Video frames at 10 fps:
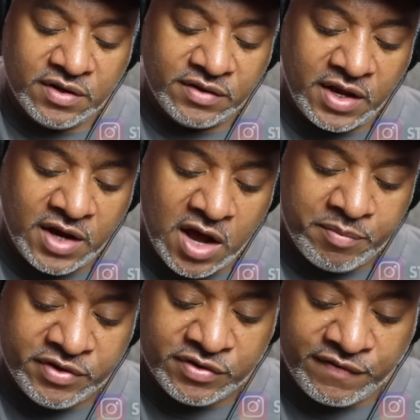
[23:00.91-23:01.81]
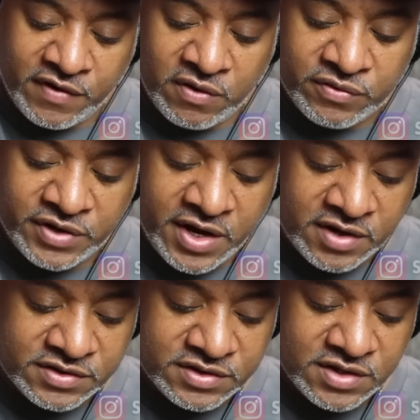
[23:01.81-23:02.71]
They copied your phone?
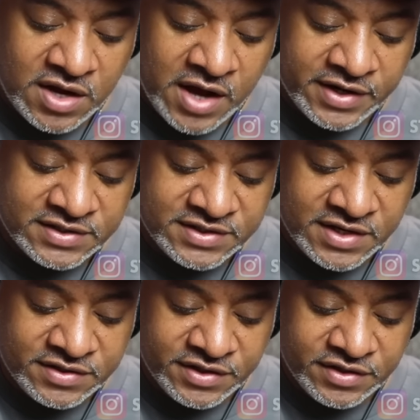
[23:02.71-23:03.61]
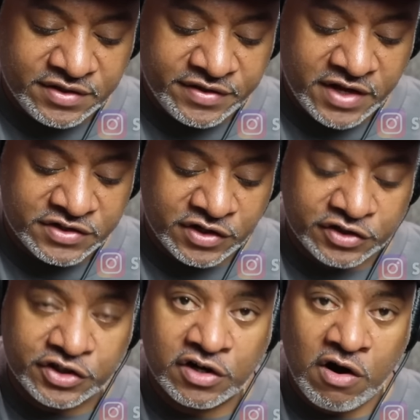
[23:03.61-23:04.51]
Yes. I consented. Did they
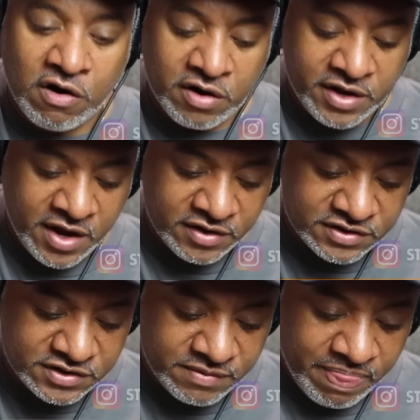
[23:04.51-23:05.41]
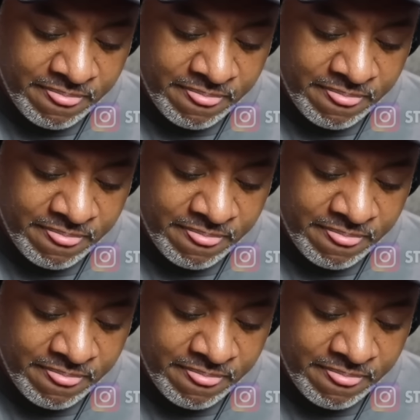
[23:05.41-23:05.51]
search your car? Yes.